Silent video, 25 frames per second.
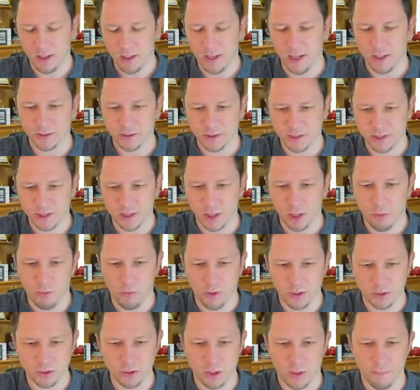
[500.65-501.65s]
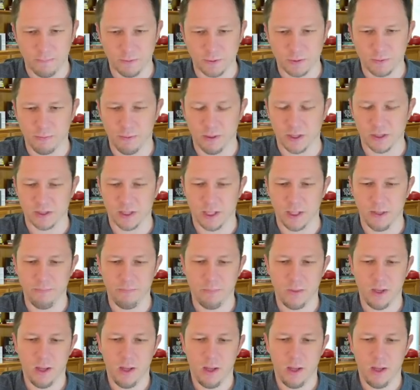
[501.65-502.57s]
Again, still while Trump was president.